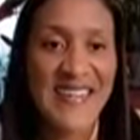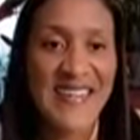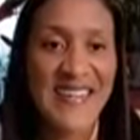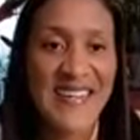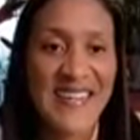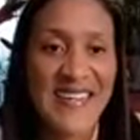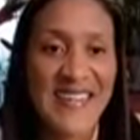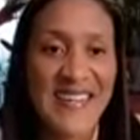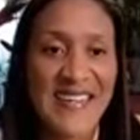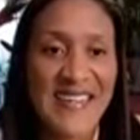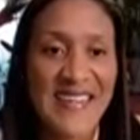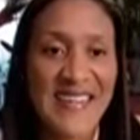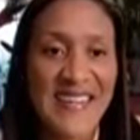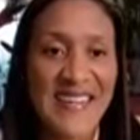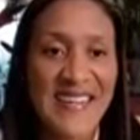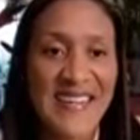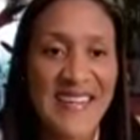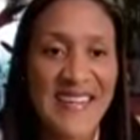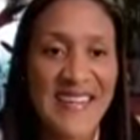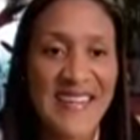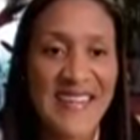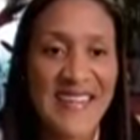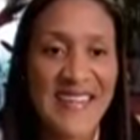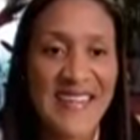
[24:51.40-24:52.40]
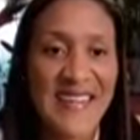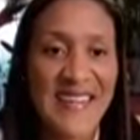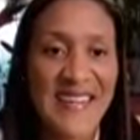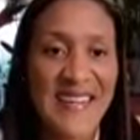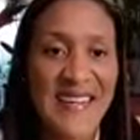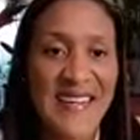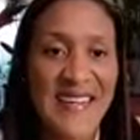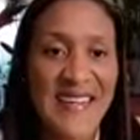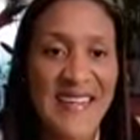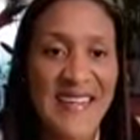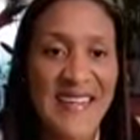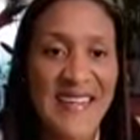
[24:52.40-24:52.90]

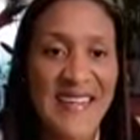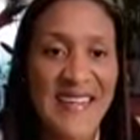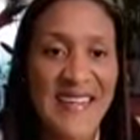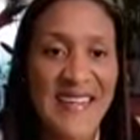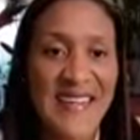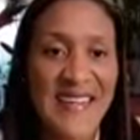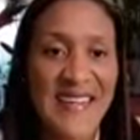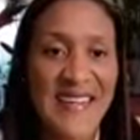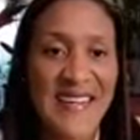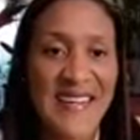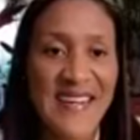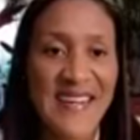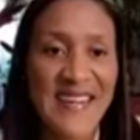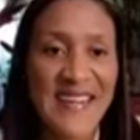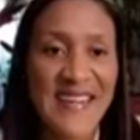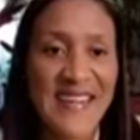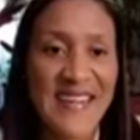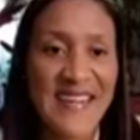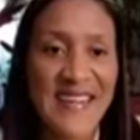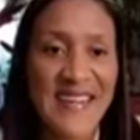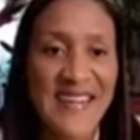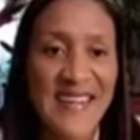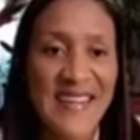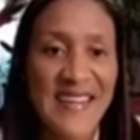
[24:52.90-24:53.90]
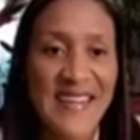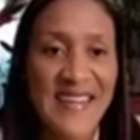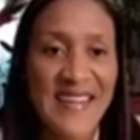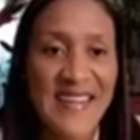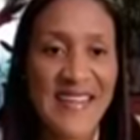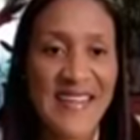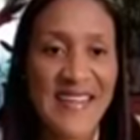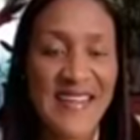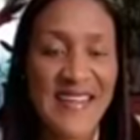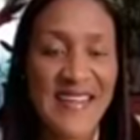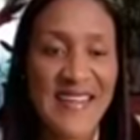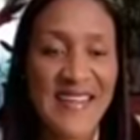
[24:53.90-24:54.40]

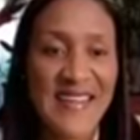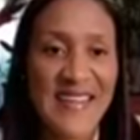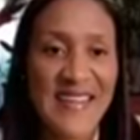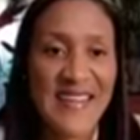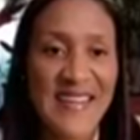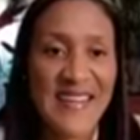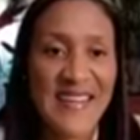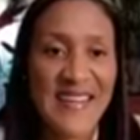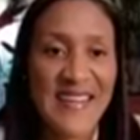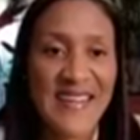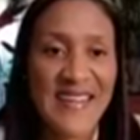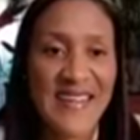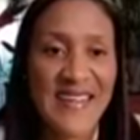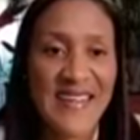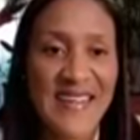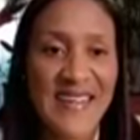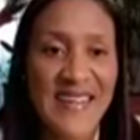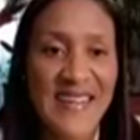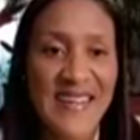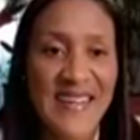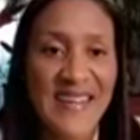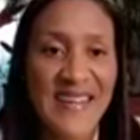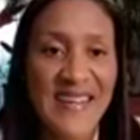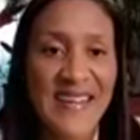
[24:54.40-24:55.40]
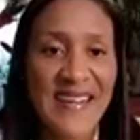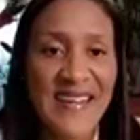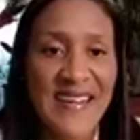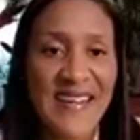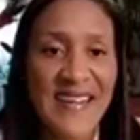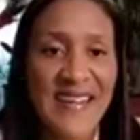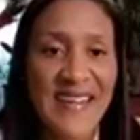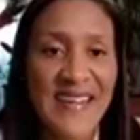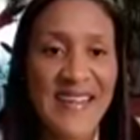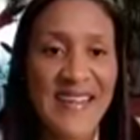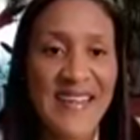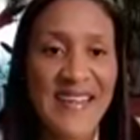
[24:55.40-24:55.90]

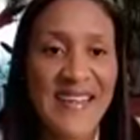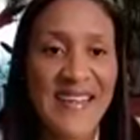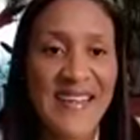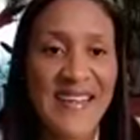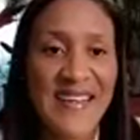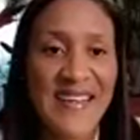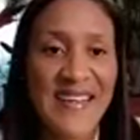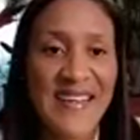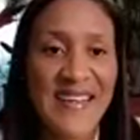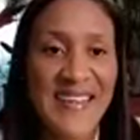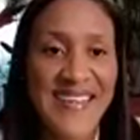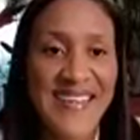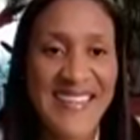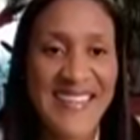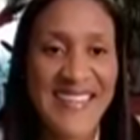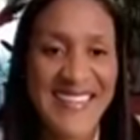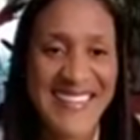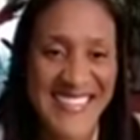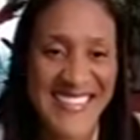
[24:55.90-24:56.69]
The person shown says nothing.